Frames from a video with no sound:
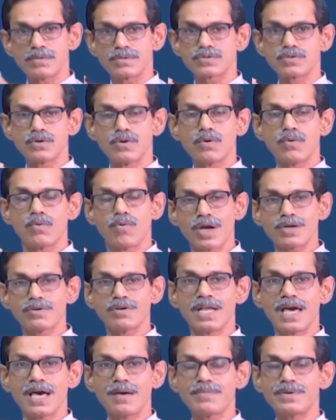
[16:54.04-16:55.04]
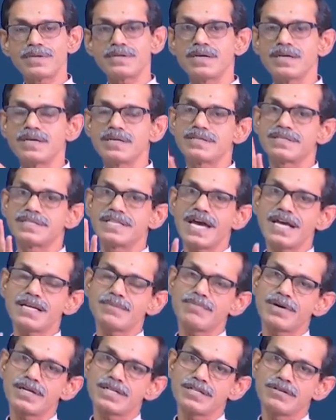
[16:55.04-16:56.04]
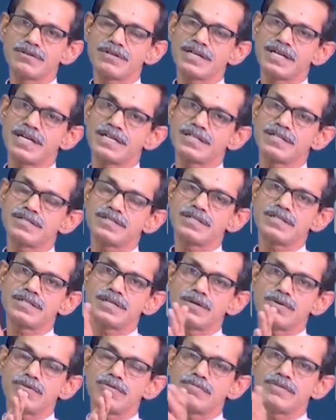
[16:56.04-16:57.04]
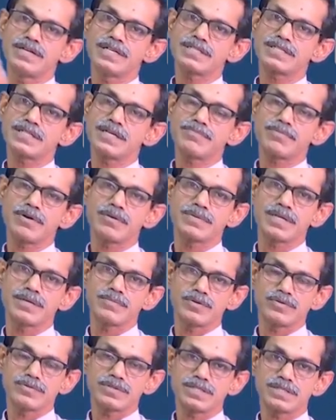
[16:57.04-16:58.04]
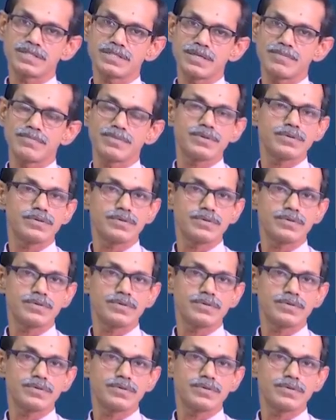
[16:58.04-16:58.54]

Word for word: So, what will happen? That particular antigen will be escaped from the immune system.